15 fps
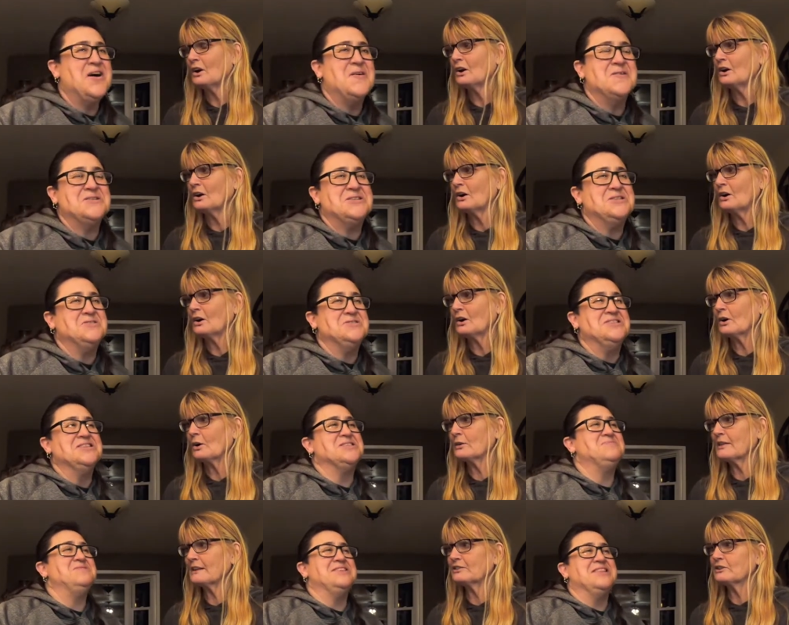Speaker 1: don't know. She would
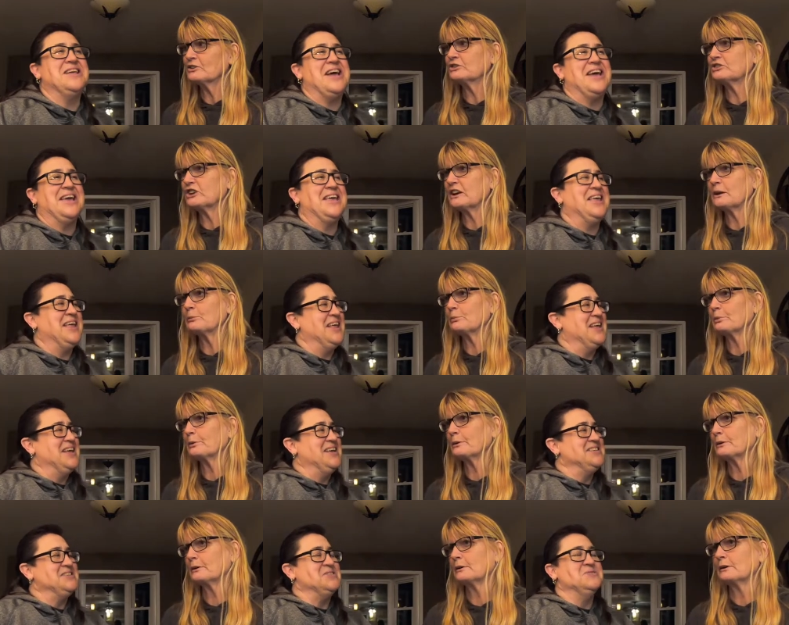just be like.
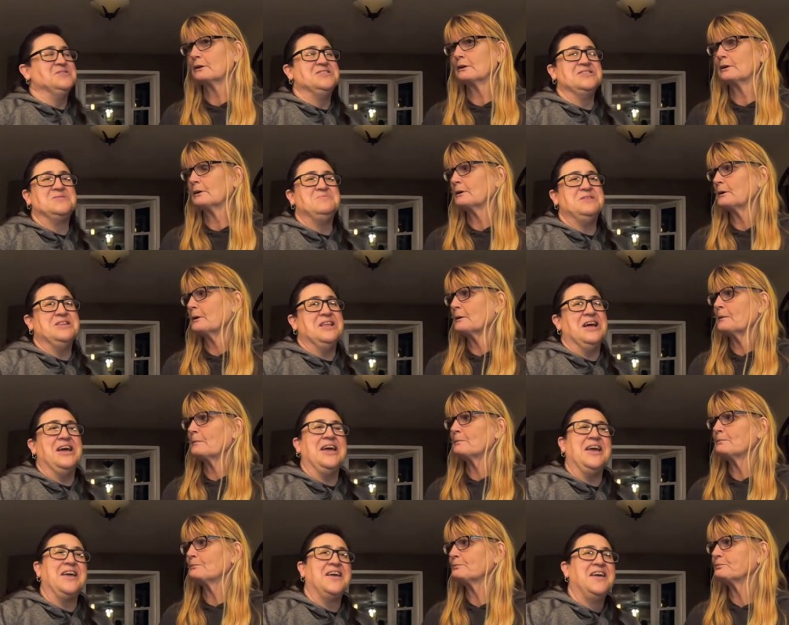She would just be
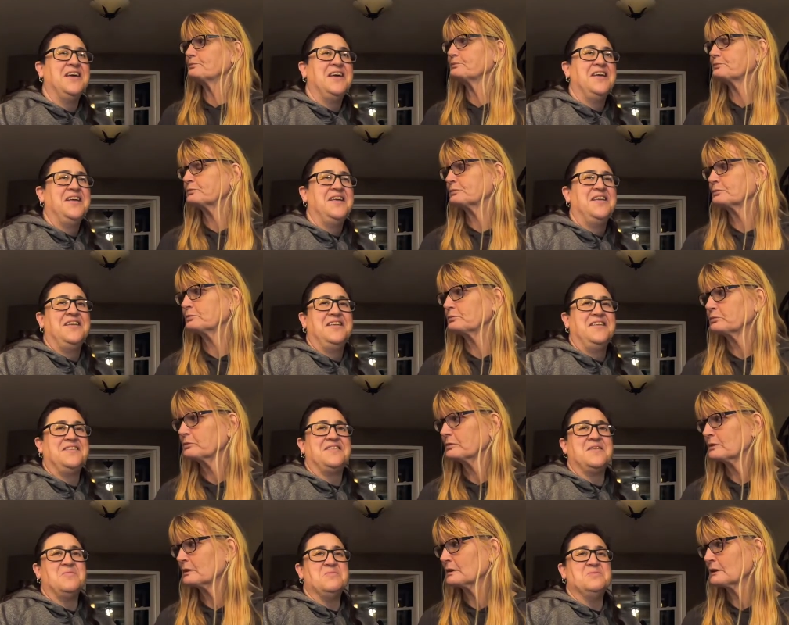like
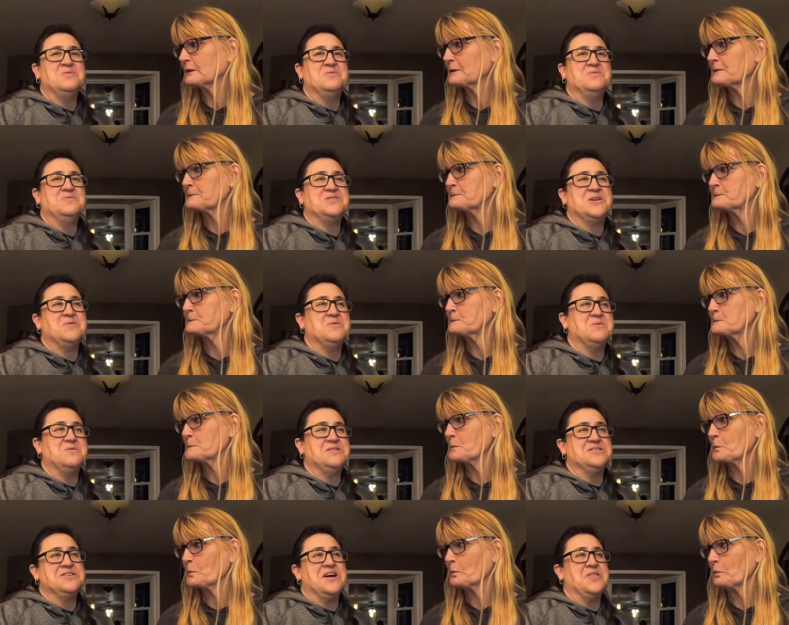someone someone
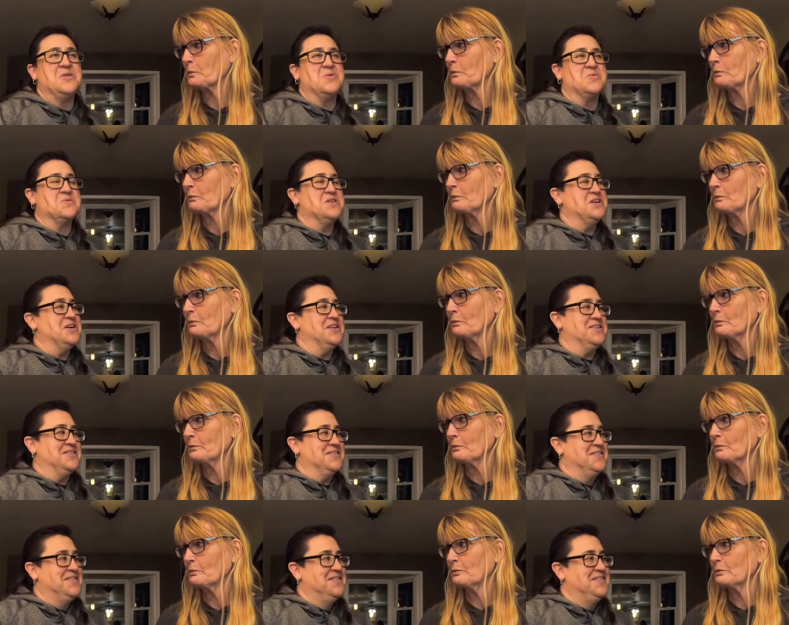was on the run.